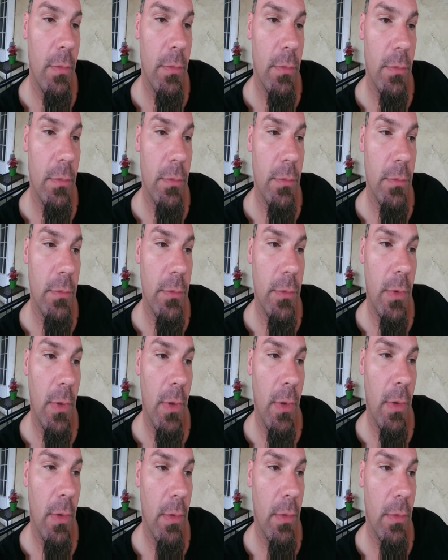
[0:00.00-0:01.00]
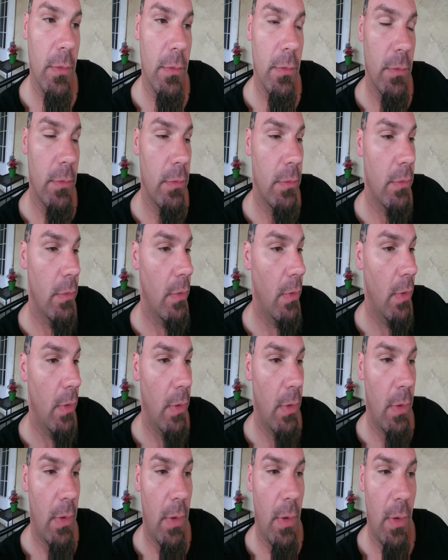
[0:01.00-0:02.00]
to
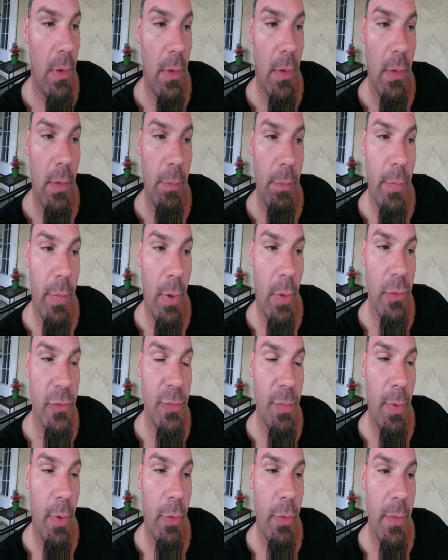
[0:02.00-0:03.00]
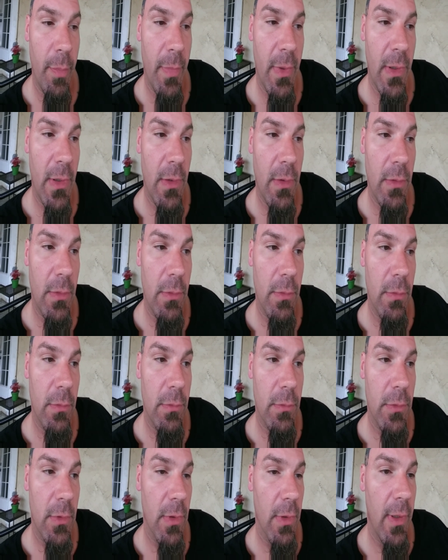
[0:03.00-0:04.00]
postpone a minute, to
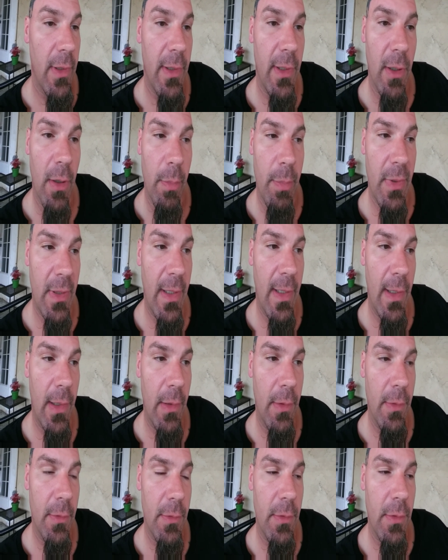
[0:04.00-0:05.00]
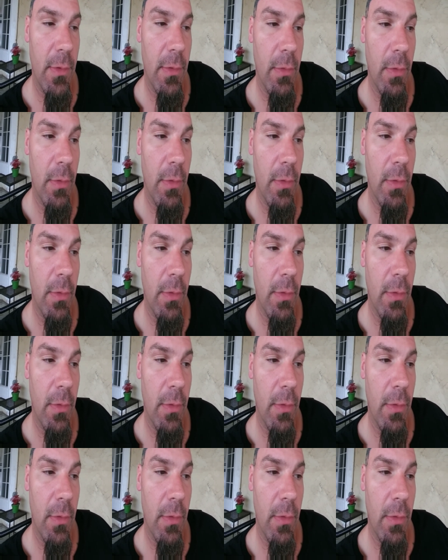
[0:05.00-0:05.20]
lend a helping hand, to,